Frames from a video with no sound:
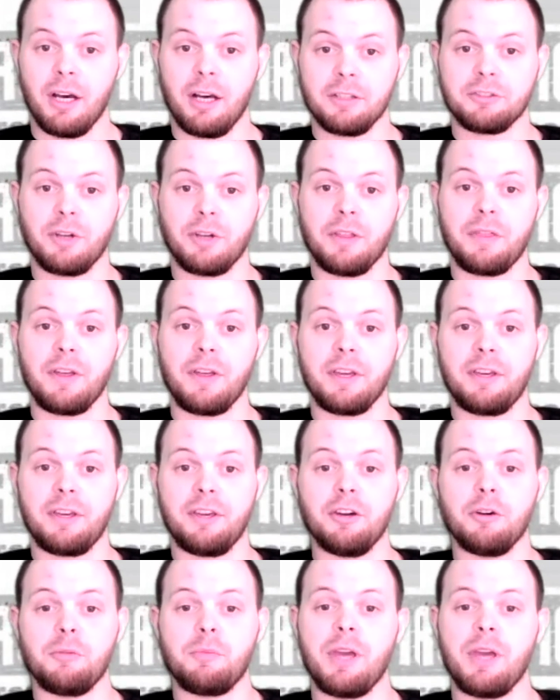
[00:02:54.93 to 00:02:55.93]
So I think
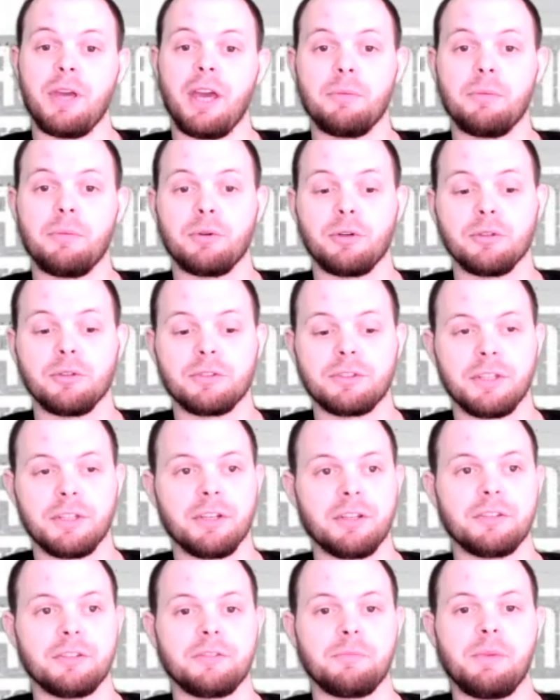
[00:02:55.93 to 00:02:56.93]
he'll be able
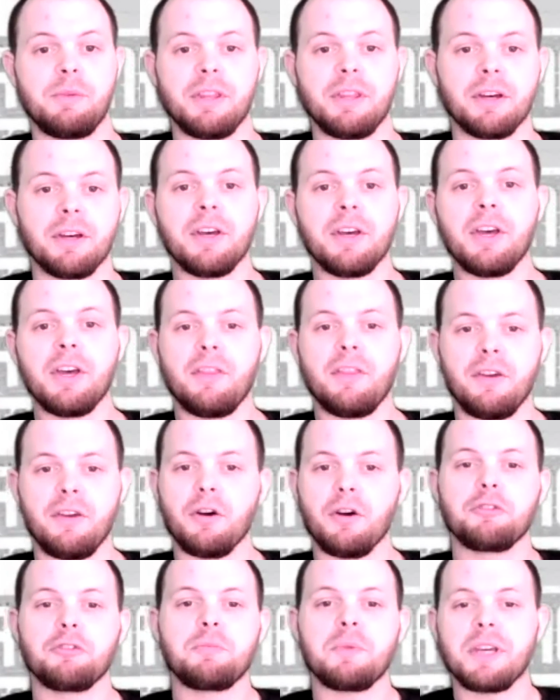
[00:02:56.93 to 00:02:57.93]
to be the
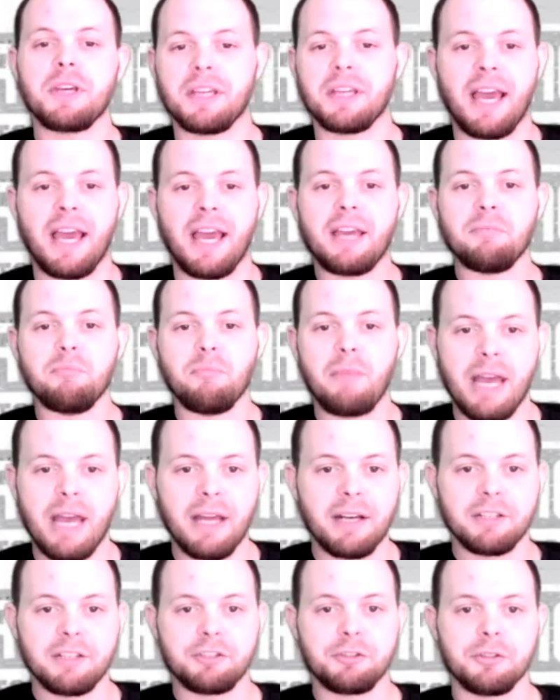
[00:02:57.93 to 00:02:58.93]
ultimate game
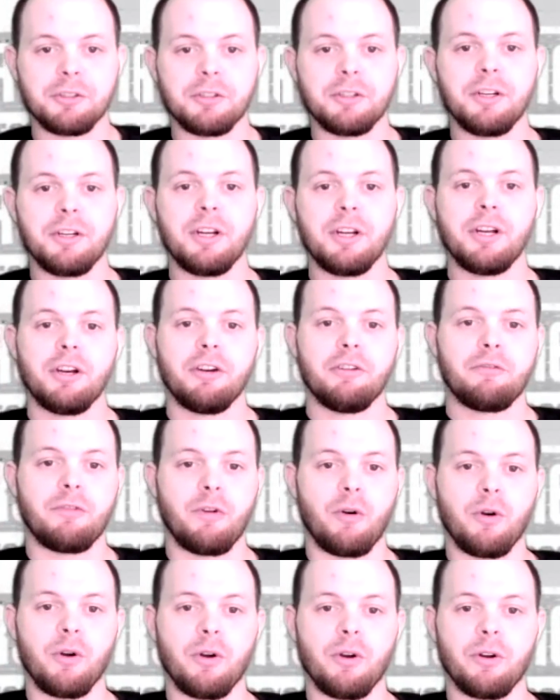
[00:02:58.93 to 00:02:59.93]
manager
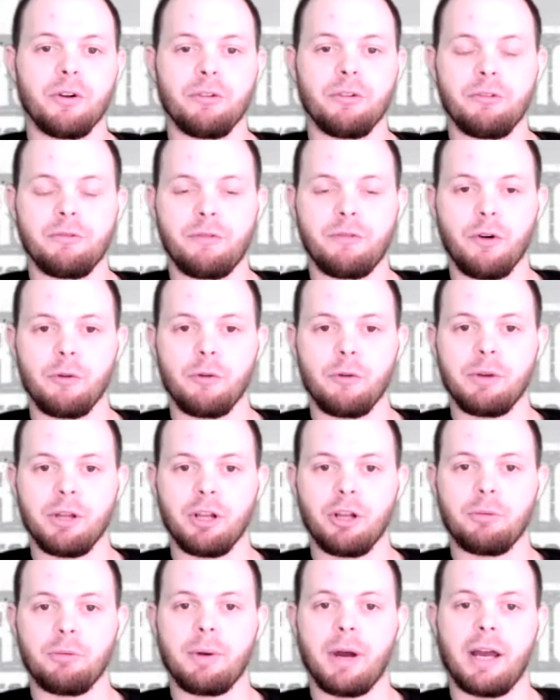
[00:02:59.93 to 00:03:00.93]
for
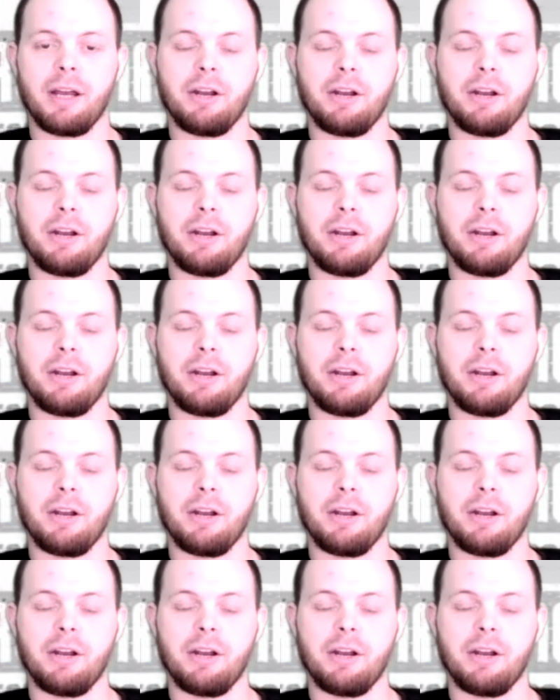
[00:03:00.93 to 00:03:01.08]
Bill O'Brien